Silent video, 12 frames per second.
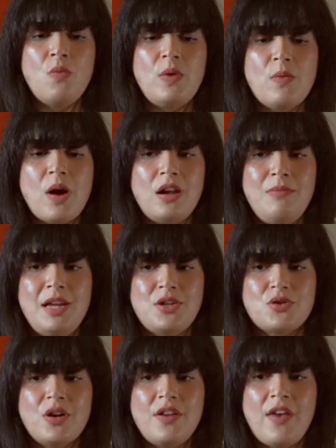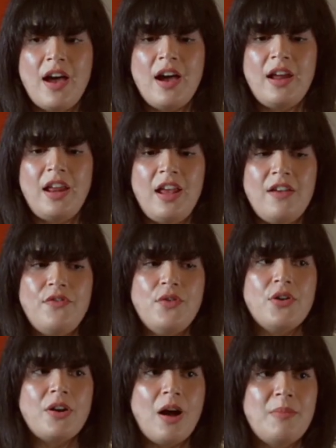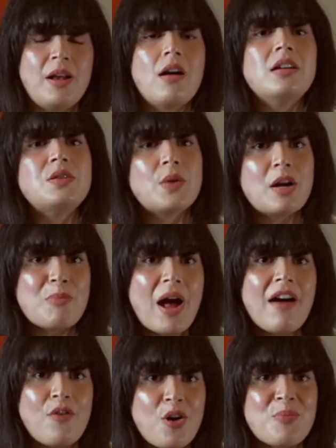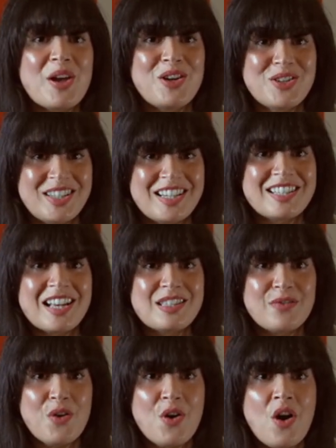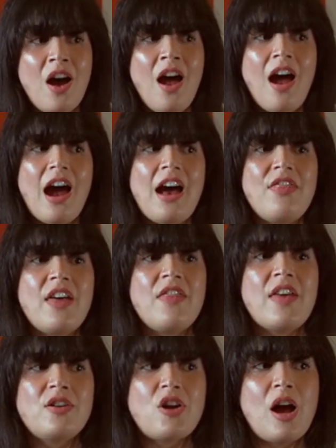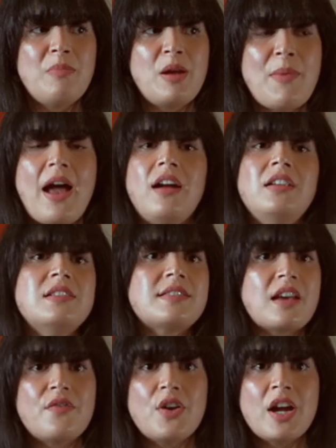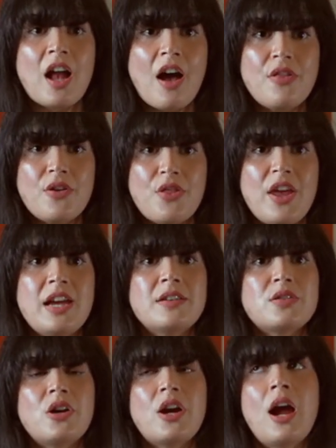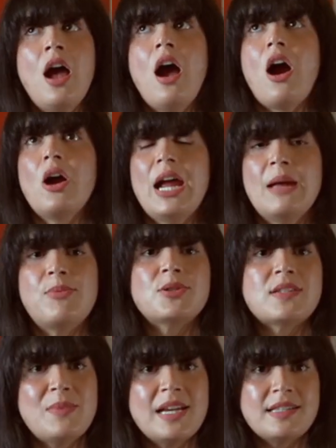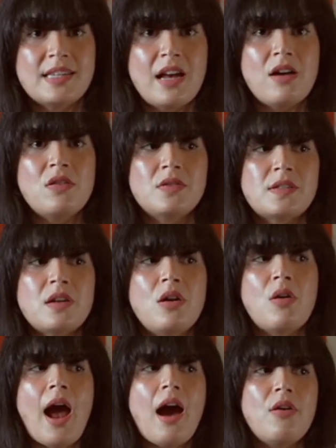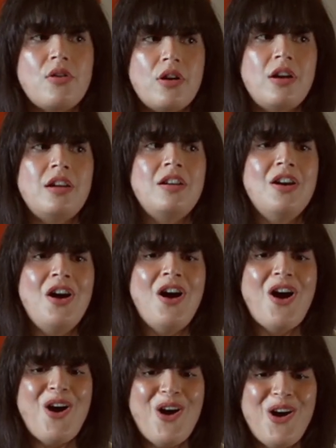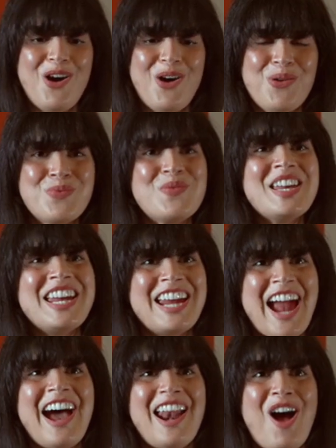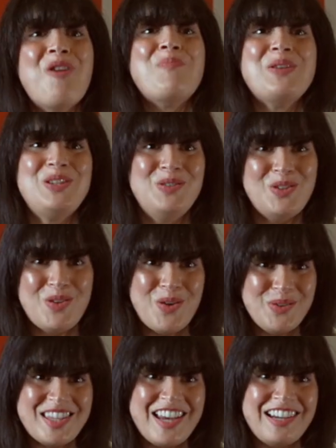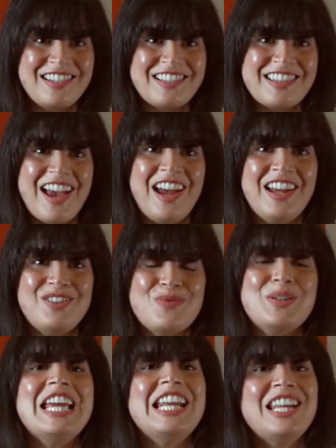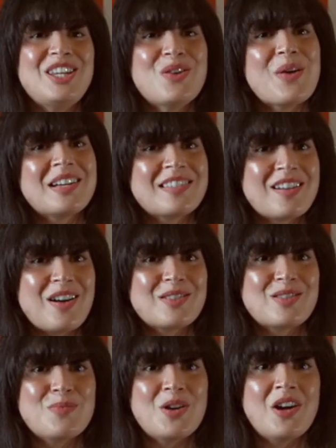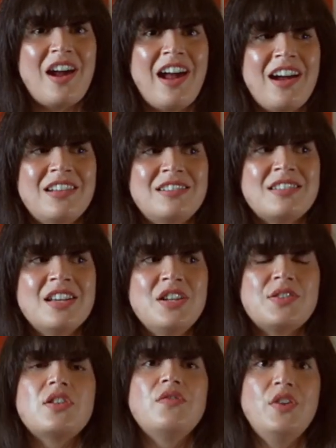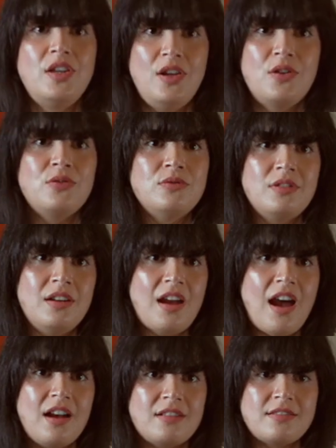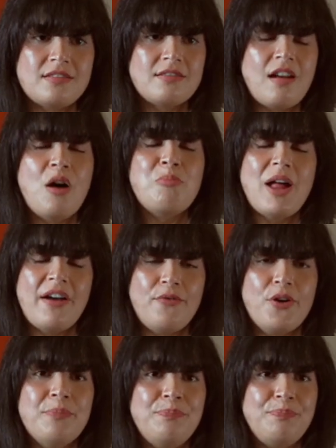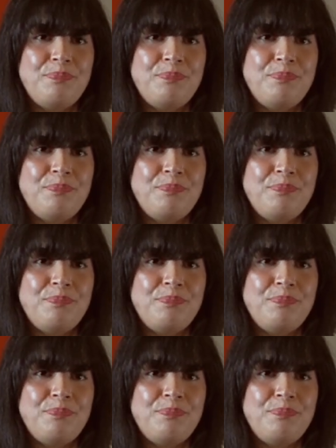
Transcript: we want to make sure that if you're coming onto our platform that you're successful, and then that you're coming back and discovering other things or are able to make sales. So how good are we at helping you do those things and retaining you as a customer and serving you as a platform?